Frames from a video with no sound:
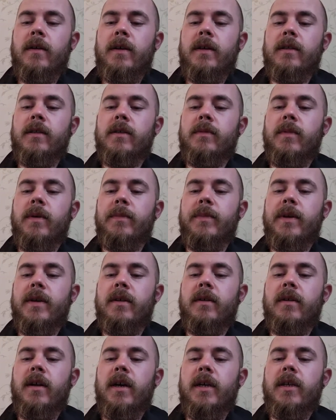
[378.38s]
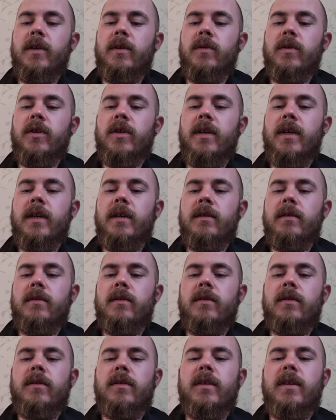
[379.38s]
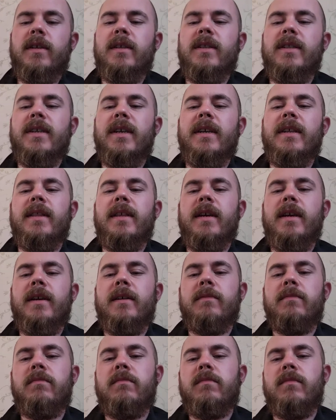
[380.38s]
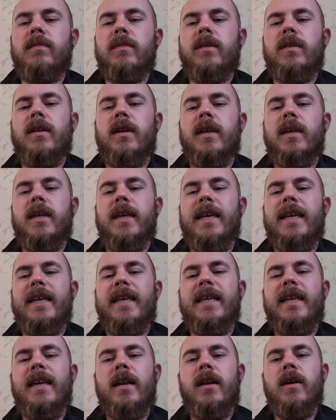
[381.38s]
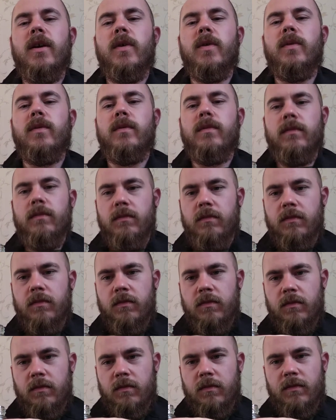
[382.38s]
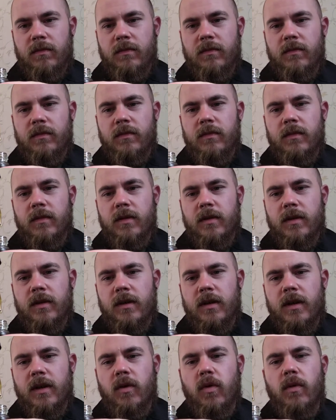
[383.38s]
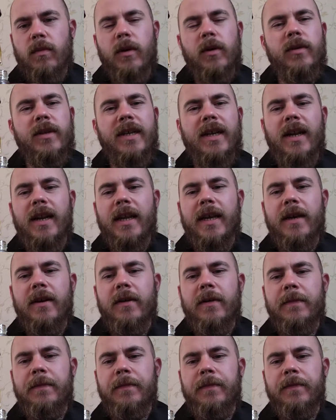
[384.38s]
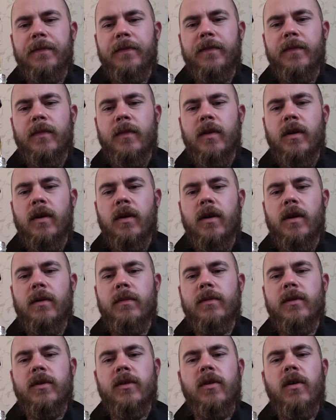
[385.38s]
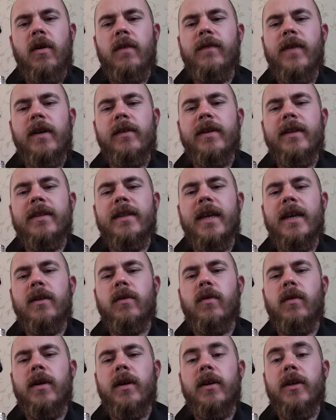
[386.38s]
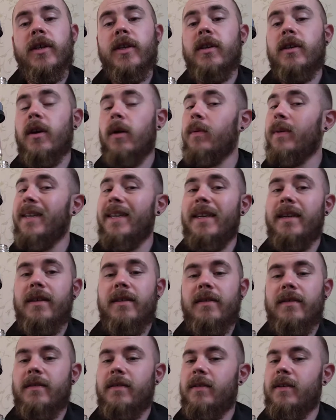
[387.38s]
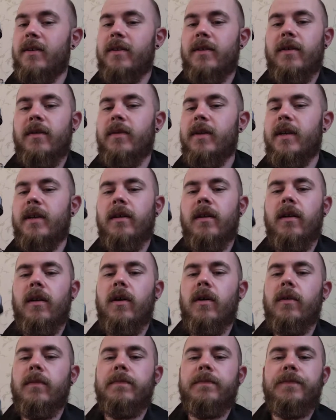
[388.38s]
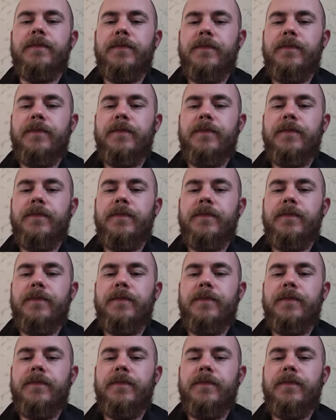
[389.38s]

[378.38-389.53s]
into my beard, like usually. So you can see there, it's like a yellow, like almost clear. It's not a very thick oil, and you don't need a lot.